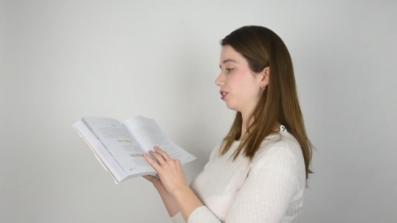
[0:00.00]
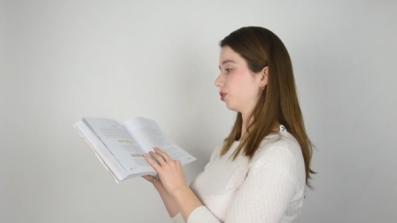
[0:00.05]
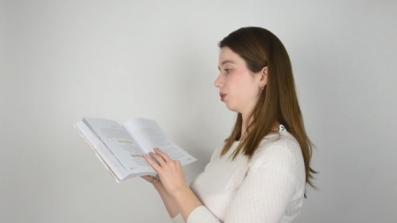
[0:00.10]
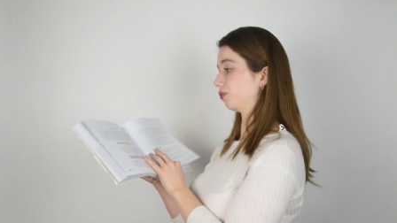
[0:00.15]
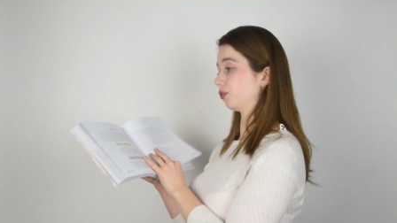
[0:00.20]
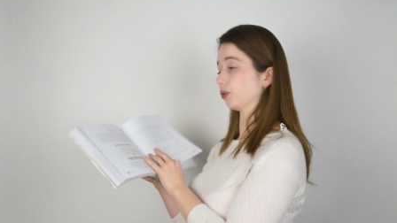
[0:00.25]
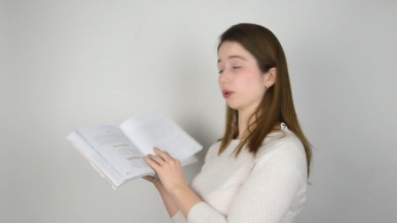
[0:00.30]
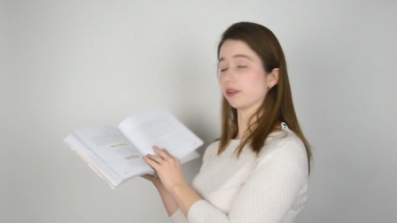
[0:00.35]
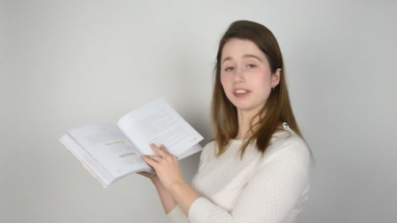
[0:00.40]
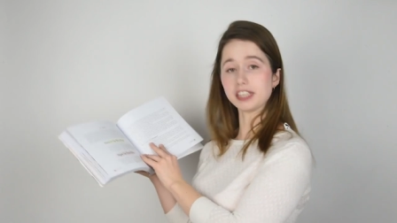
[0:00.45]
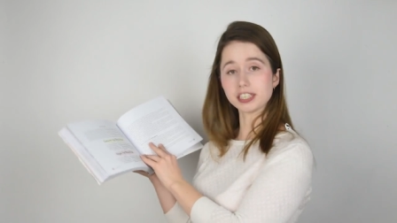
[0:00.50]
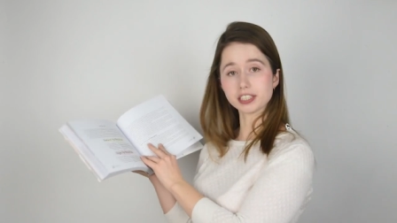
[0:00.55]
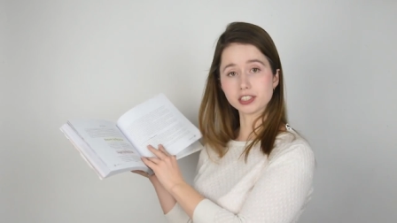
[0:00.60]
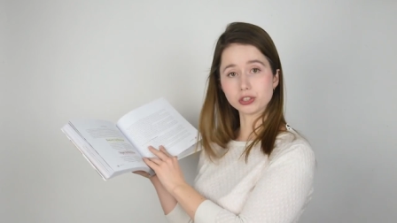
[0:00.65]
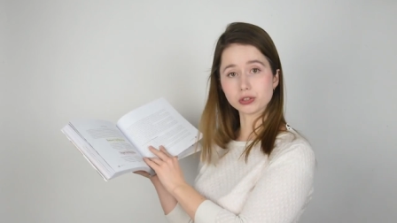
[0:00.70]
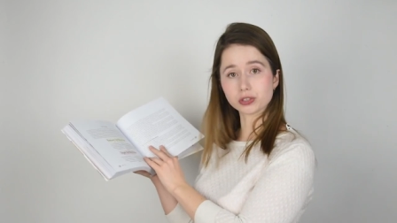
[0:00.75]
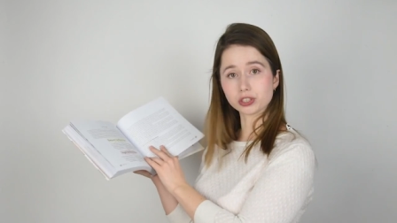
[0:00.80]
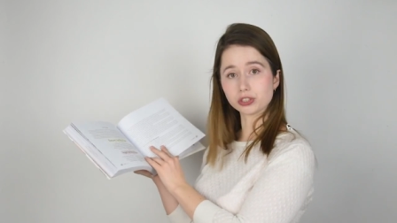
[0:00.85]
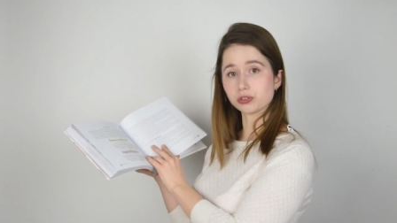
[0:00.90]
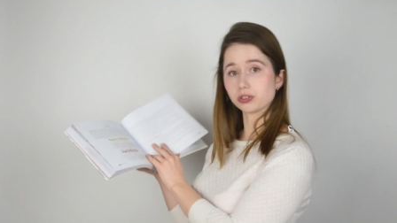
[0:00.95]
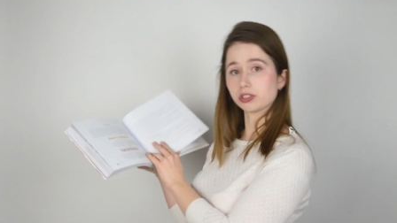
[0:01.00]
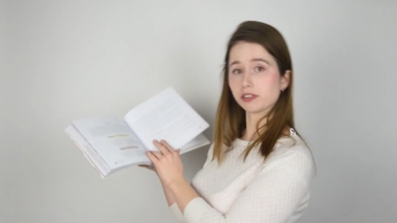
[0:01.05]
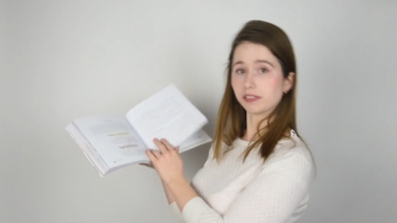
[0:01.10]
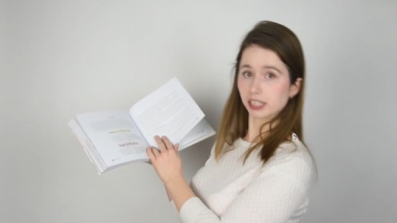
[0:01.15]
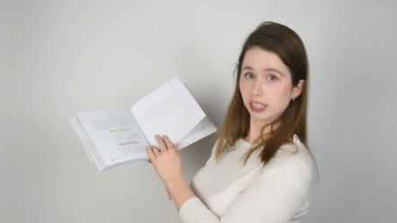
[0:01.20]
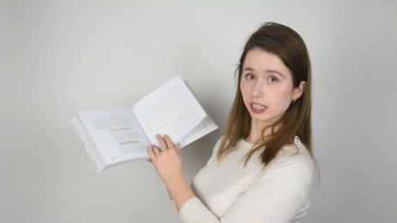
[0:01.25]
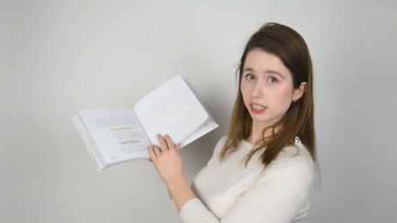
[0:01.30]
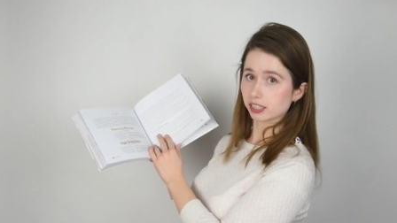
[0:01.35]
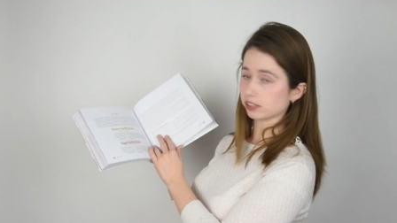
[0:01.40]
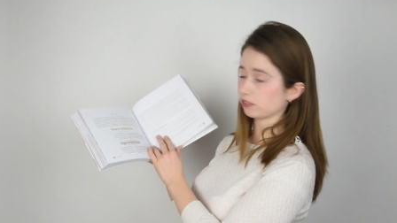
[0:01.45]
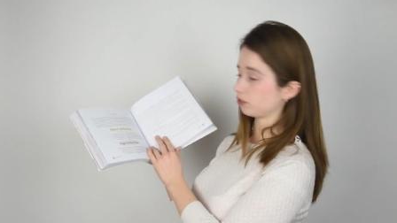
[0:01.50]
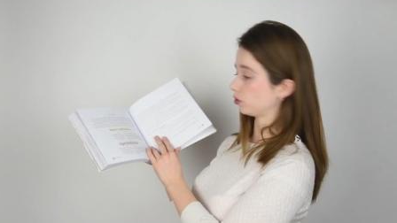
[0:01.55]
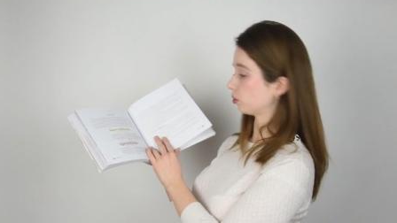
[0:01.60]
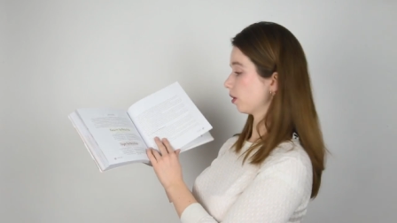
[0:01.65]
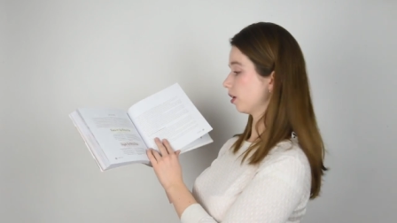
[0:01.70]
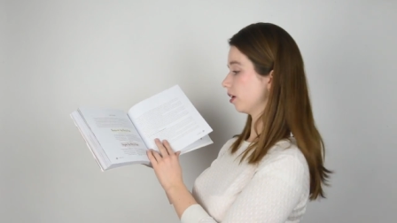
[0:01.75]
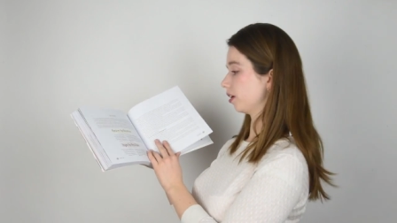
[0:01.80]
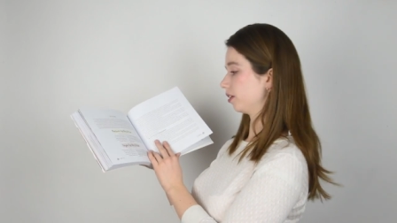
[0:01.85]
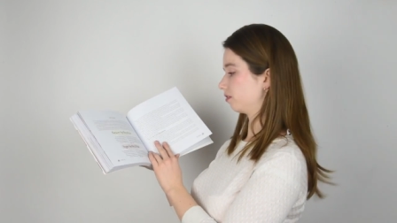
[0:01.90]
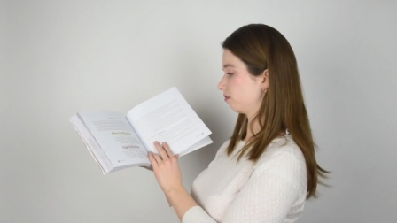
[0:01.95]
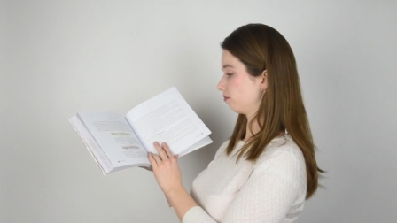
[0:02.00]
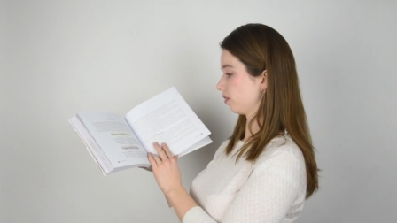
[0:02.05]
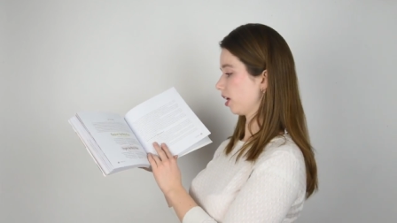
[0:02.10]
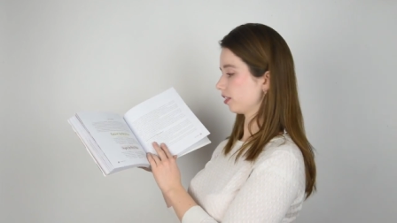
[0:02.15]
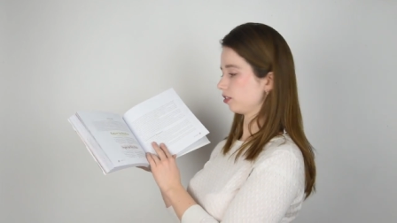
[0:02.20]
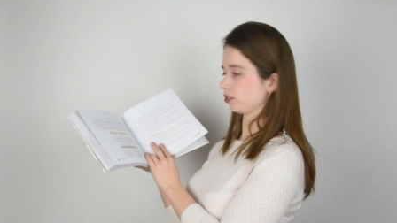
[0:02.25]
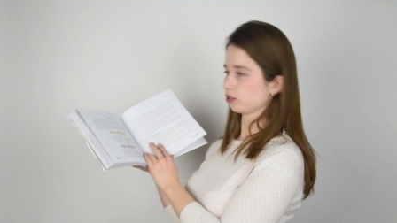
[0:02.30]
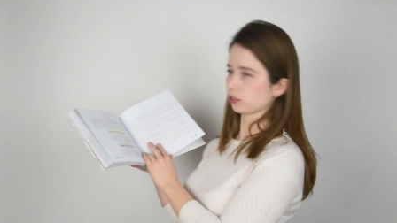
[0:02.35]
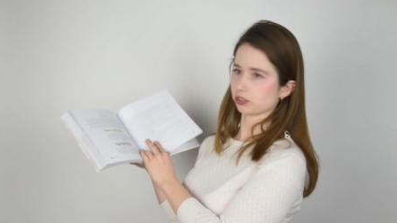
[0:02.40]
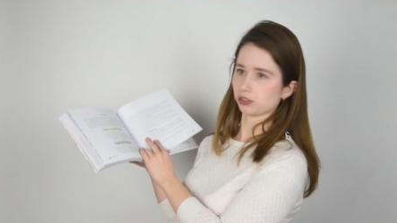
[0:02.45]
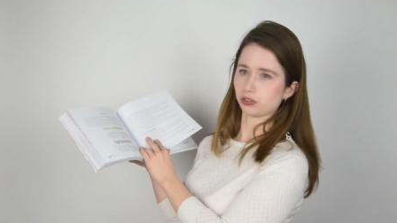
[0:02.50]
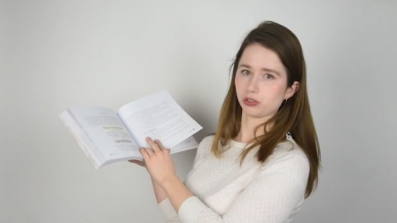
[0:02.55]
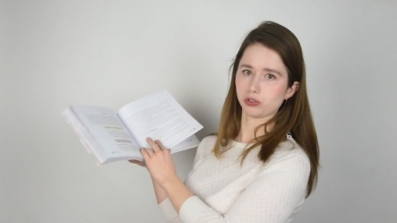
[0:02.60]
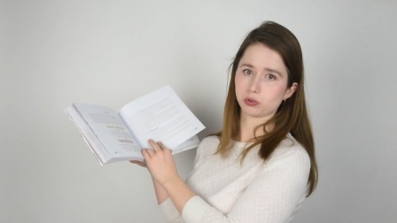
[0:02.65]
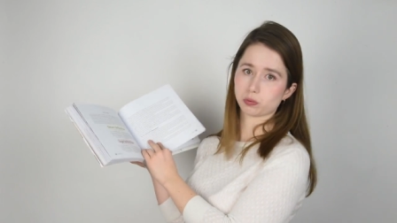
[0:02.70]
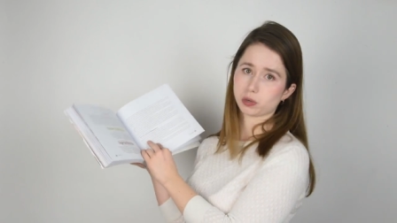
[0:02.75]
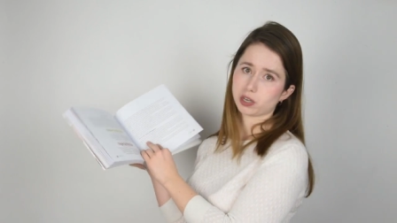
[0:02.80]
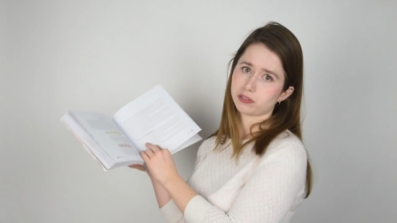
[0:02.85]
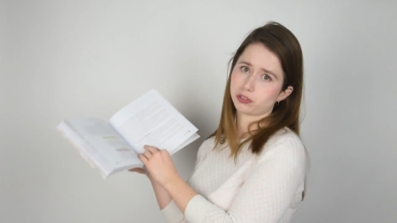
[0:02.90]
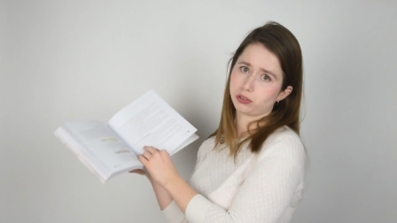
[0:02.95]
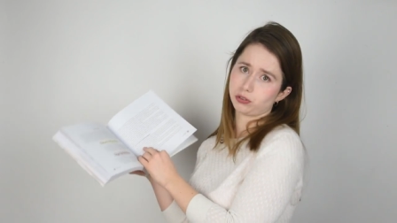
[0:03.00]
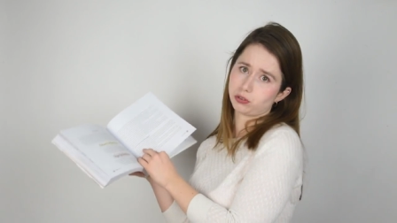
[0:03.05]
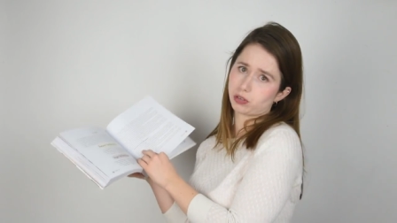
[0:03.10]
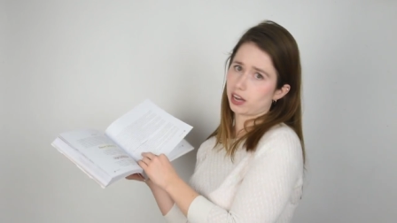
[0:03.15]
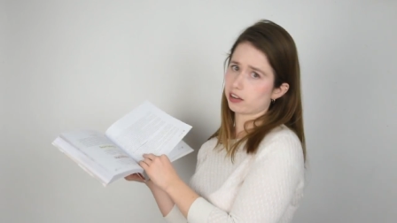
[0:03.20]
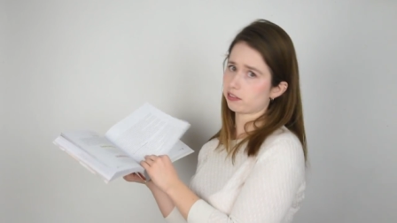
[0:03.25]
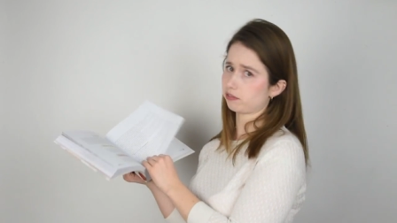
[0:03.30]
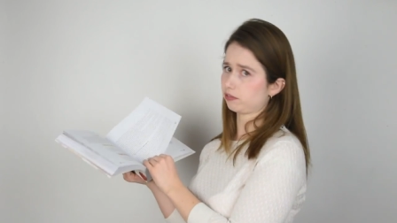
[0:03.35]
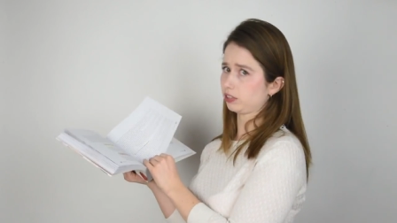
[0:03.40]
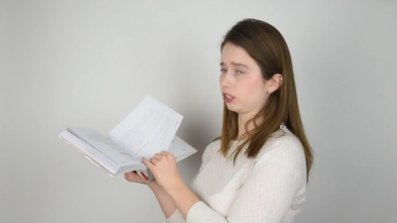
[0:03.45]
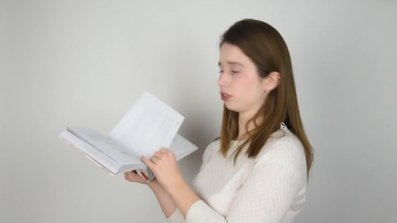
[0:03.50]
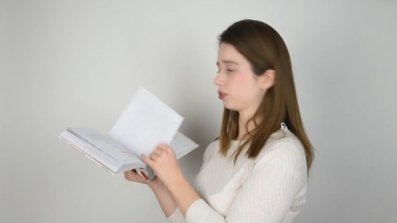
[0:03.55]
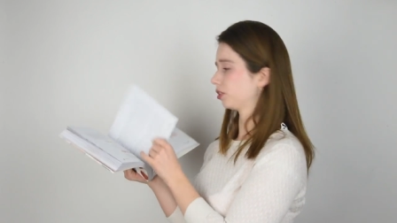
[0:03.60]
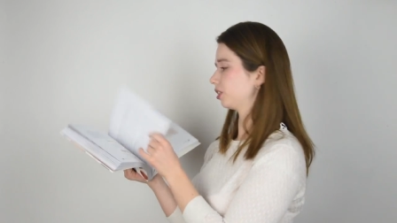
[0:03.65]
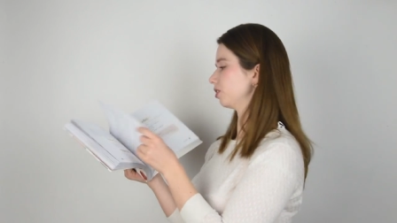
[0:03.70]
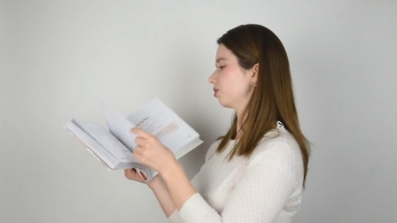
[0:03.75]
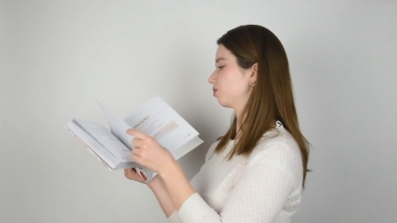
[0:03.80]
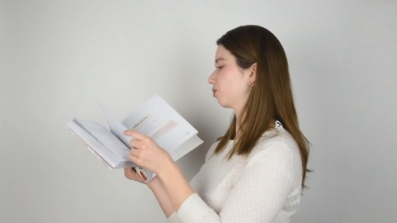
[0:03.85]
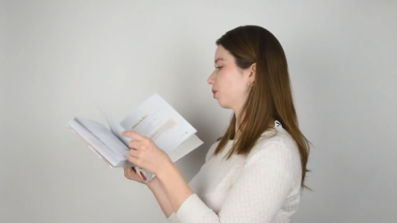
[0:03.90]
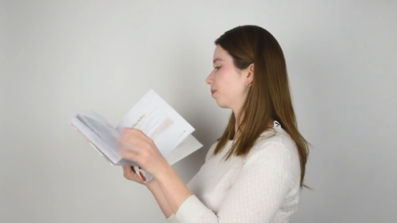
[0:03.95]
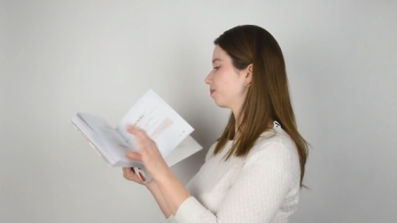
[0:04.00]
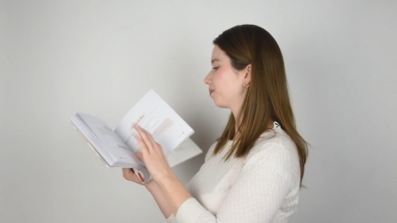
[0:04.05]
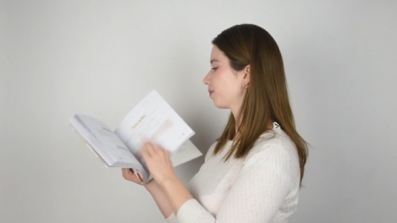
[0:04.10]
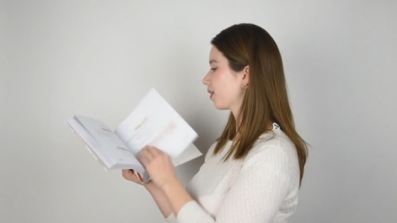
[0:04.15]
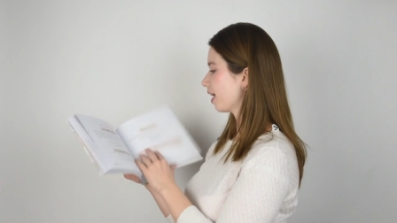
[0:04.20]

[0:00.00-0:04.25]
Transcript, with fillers: So if you're vegan, you can choose vegan, and if you are not, you can choose whatever you have the ingredients for.